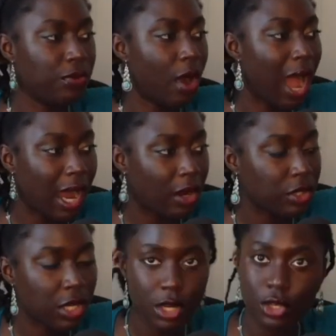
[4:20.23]

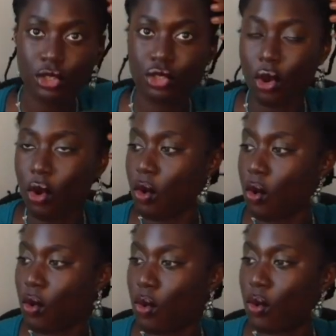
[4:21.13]
out.
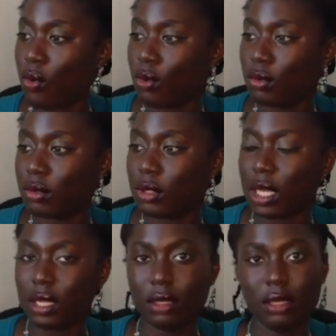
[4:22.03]
So,
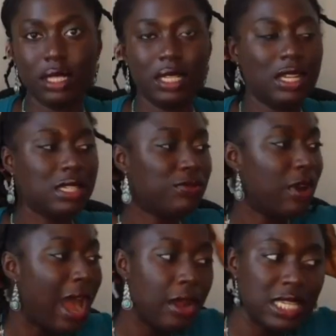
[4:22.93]
it doesn't
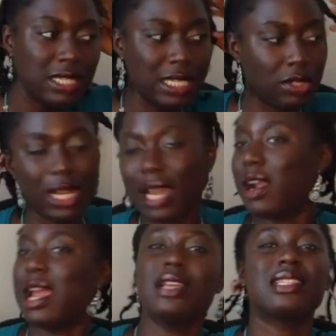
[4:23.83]
fall out easily. It's not like our
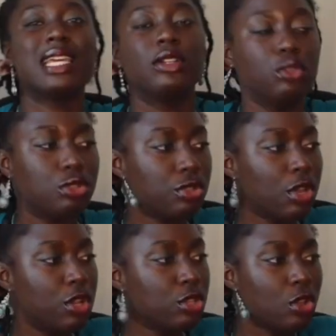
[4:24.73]
hair is like loose.
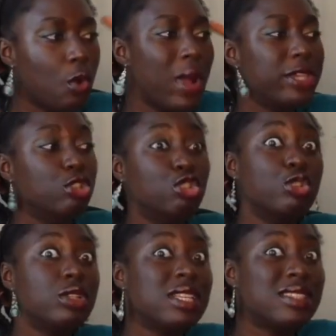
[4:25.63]
So, when you
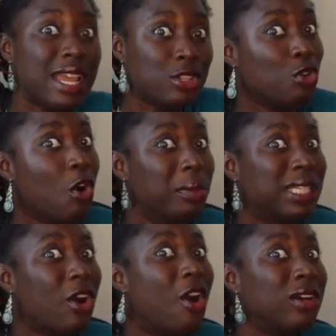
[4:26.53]
do decide to comb
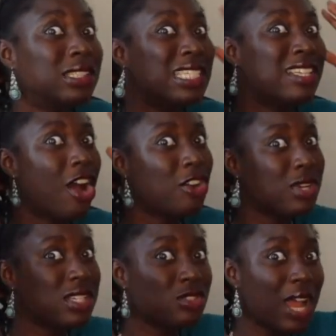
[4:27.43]
it, all these
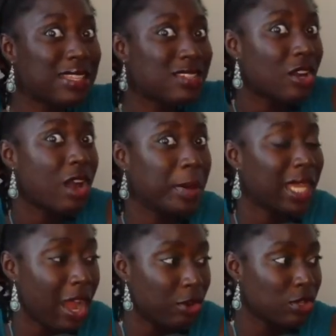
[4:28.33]
100 strands are coming
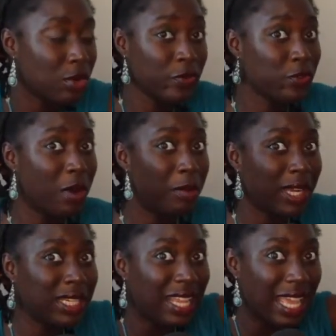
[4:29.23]
out from
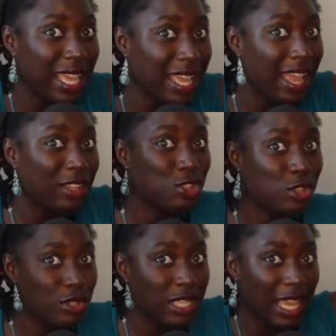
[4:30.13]
Monday and
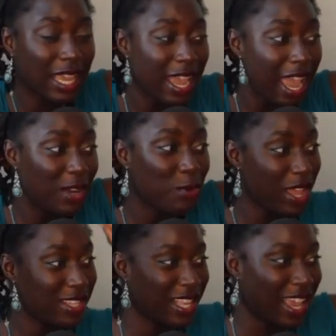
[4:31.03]
Tuesday and
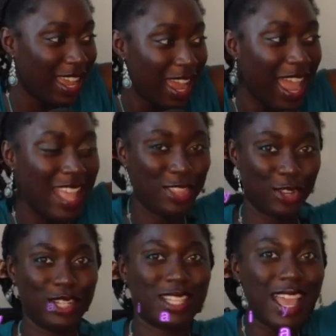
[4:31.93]
Wednesday and
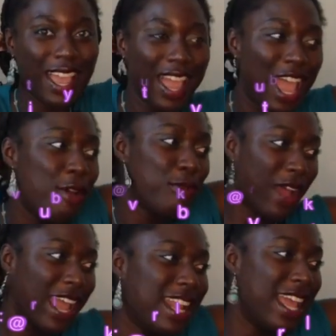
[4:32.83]
Thursday and
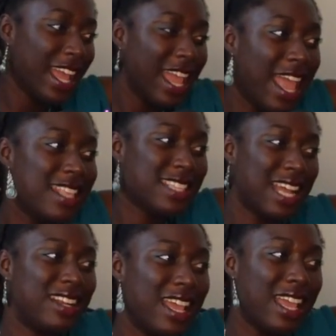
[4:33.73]
Friday and
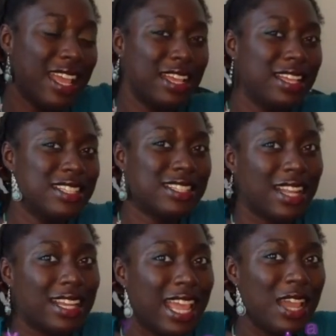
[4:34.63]
Saturday.
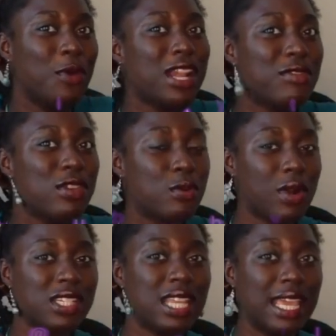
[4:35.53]
Sunday, whenever your
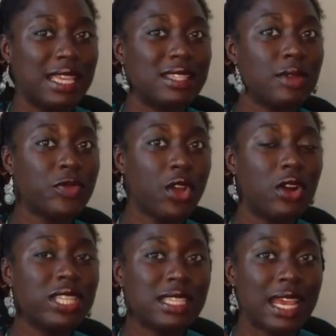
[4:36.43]
wash day is,
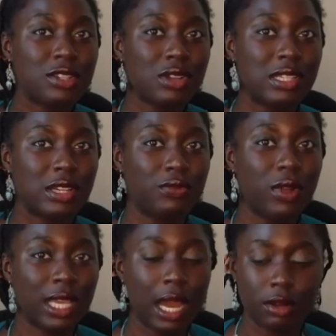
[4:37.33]
all these hair strands are
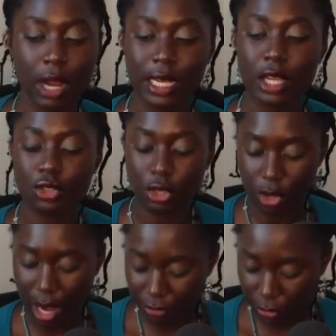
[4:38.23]
falling out, right? So you
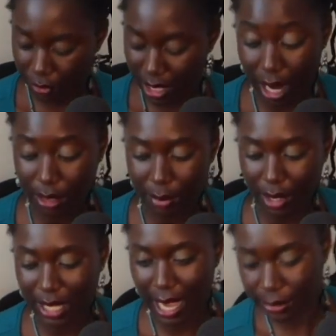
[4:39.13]
don't have to freak out
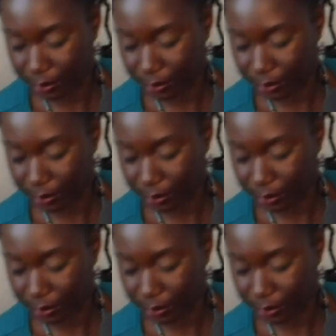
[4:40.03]
about that.